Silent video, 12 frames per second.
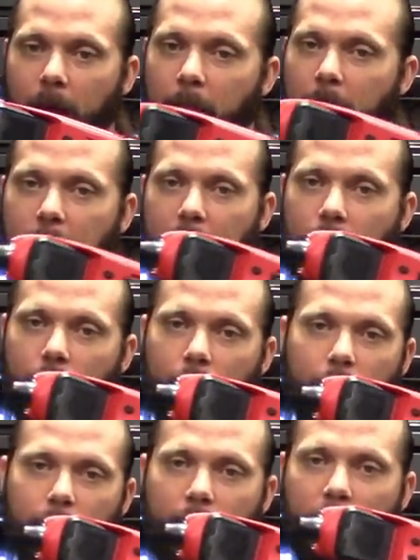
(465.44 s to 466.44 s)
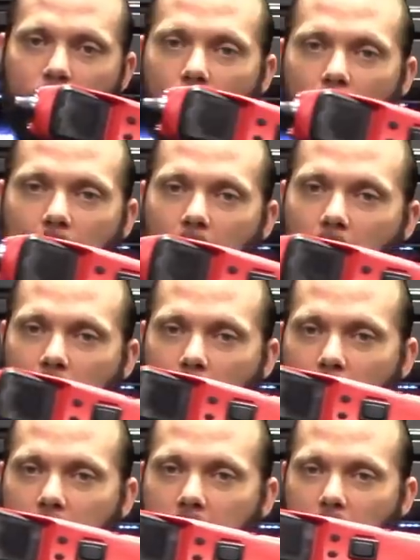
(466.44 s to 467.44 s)
maybe do a Power
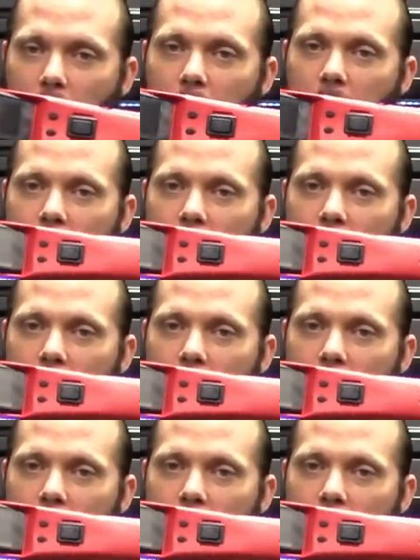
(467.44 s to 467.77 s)
Probe on the giveaway,